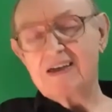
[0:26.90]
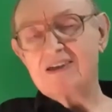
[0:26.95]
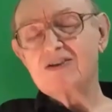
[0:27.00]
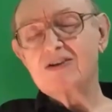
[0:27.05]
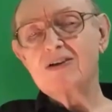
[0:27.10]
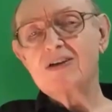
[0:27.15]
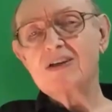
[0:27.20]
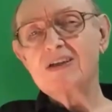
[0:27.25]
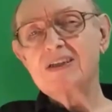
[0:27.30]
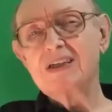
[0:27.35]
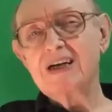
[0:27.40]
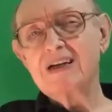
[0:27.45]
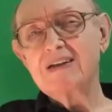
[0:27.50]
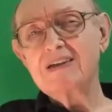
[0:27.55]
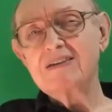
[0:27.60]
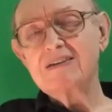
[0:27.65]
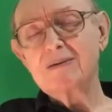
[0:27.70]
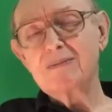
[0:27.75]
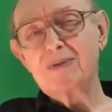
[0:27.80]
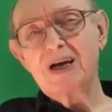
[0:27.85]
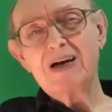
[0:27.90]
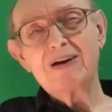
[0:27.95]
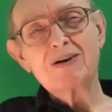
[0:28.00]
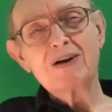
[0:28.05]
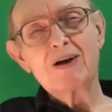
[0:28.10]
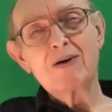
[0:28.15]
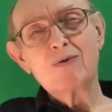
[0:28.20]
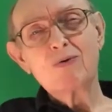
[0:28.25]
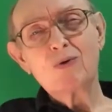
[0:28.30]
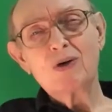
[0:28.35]
he's going to tell us
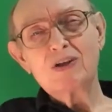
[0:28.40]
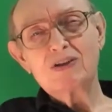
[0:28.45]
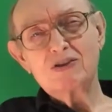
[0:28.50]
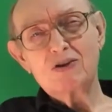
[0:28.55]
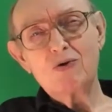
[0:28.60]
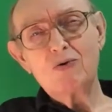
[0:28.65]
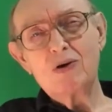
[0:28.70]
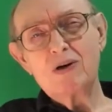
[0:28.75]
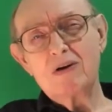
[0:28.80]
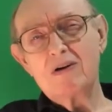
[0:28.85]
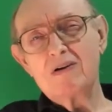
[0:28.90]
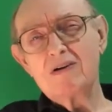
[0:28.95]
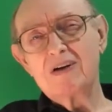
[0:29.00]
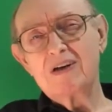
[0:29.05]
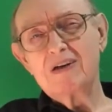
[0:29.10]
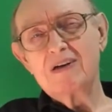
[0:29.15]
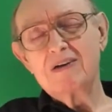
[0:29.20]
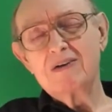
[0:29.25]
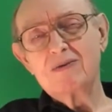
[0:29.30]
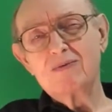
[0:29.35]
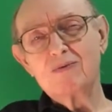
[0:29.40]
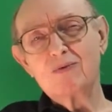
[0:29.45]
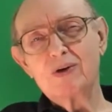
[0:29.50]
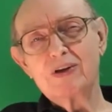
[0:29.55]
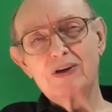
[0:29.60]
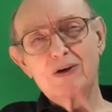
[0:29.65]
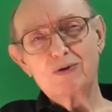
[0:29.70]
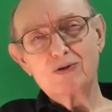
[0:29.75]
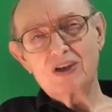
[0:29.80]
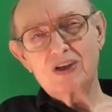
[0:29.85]
about what's going on
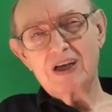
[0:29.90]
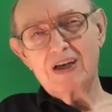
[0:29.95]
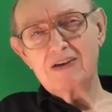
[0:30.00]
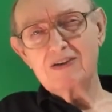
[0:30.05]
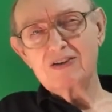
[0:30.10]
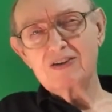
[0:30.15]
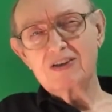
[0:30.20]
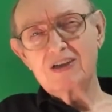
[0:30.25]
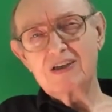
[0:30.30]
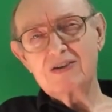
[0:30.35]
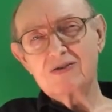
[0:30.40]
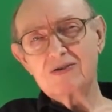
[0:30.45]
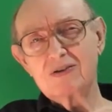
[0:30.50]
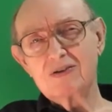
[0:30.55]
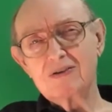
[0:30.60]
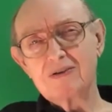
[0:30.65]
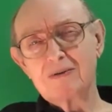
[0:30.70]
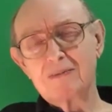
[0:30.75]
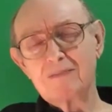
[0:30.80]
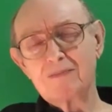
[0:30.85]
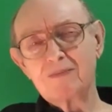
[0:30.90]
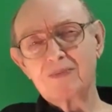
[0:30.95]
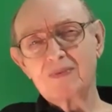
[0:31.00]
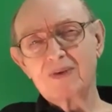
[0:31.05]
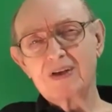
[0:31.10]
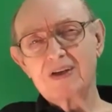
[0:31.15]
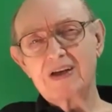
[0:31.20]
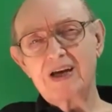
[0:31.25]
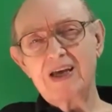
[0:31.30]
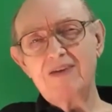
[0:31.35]
with O-Scale Central.
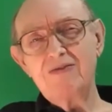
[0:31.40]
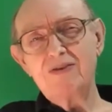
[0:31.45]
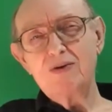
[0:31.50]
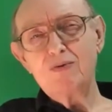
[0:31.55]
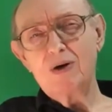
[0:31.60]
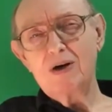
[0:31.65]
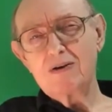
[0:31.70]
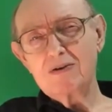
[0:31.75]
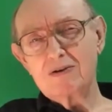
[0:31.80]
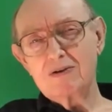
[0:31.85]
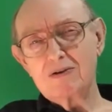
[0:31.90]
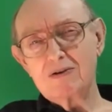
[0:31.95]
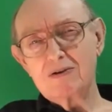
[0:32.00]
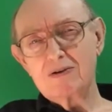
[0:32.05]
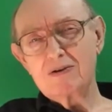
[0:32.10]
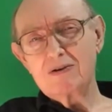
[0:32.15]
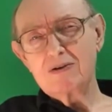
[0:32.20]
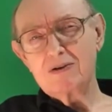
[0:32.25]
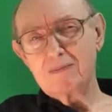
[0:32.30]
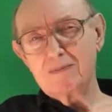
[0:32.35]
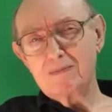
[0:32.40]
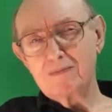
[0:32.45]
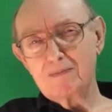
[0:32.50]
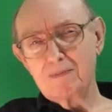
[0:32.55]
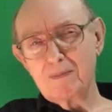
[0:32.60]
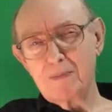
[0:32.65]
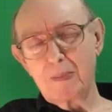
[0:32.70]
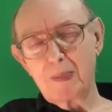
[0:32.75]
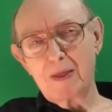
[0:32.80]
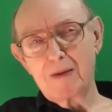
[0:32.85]
David, welcome.
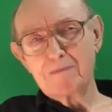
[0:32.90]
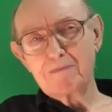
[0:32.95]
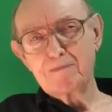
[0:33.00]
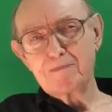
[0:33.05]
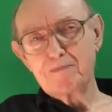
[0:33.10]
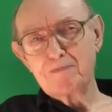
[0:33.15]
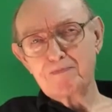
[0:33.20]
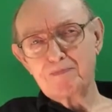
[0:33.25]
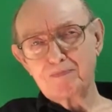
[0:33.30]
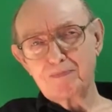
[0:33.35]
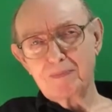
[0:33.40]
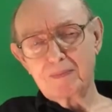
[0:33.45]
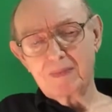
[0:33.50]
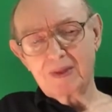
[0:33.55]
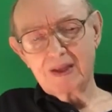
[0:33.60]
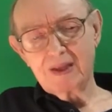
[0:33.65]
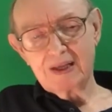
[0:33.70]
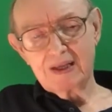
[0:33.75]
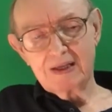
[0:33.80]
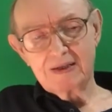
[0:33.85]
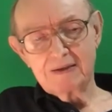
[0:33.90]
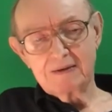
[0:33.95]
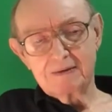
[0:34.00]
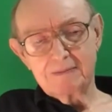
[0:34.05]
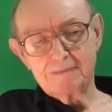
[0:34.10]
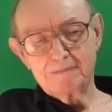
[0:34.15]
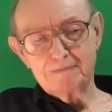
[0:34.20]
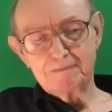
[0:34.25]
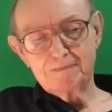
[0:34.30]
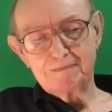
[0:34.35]
Thank you, Jim, and
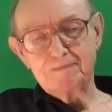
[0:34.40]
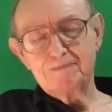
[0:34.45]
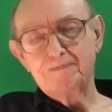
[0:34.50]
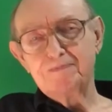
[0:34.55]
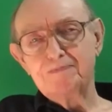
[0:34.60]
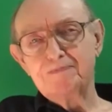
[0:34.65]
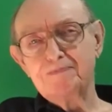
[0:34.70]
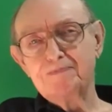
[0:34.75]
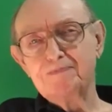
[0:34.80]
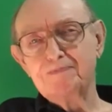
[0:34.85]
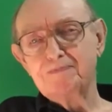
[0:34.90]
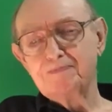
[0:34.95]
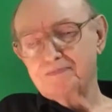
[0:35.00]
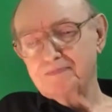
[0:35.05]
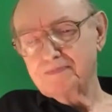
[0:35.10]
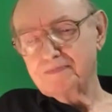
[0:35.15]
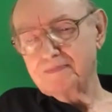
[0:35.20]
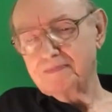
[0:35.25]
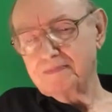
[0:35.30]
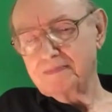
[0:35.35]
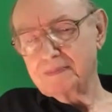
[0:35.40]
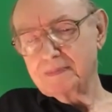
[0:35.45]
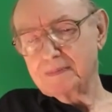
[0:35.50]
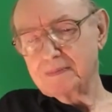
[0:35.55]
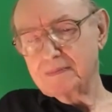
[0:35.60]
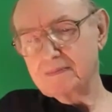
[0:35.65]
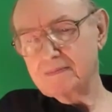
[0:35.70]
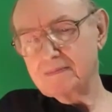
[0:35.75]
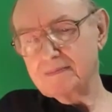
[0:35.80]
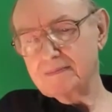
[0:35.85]
thanks to New
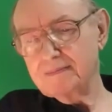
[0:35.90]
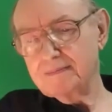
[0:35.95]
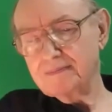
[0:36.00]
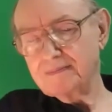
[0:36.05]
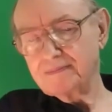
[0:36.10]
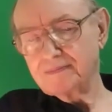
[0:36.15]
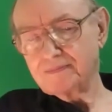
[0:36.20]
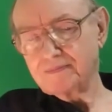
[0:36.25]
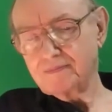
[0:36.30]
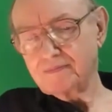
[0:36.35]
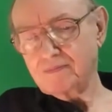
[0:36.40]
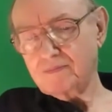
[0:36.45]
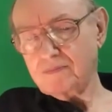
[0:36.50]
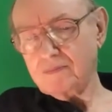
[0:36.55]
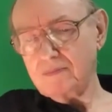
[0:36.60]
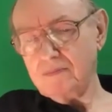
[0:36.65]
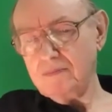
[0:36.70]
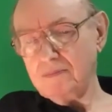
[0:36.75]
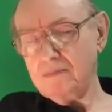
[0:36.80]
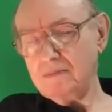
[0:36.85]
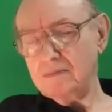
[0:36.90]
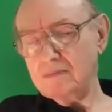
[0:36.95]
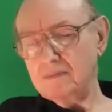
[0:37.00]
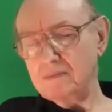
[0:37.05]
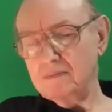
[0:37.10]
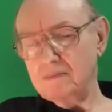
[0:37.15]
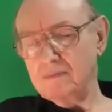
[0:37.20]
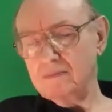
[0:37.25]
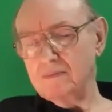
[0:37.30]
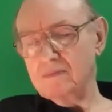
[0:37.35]
Tracks for the support that you
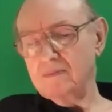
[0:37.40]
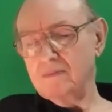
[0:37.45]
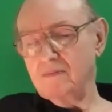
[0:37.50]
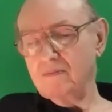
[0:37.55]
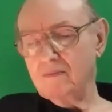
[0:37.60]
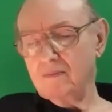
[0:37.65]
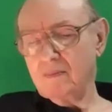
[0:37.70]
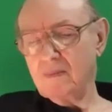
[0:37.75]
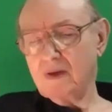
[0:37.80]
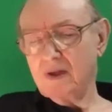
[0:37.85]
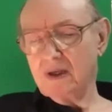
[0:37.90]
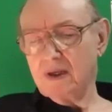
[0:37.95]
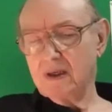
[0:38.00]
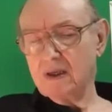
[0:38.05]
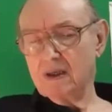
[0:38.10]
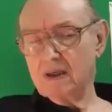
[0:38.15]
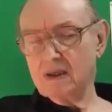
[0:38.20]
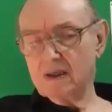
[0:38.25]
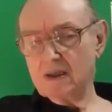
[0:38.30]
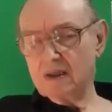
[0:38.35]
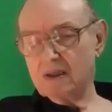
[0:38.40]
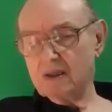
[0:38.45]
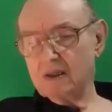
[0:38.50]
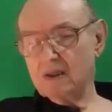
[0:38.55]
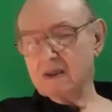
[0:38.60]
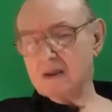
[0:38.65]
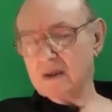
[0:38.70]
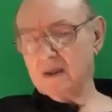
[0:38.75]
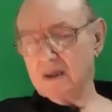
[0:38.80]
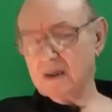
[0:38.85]
give to
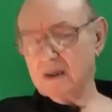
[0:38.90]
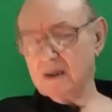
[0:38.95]
O-Scale,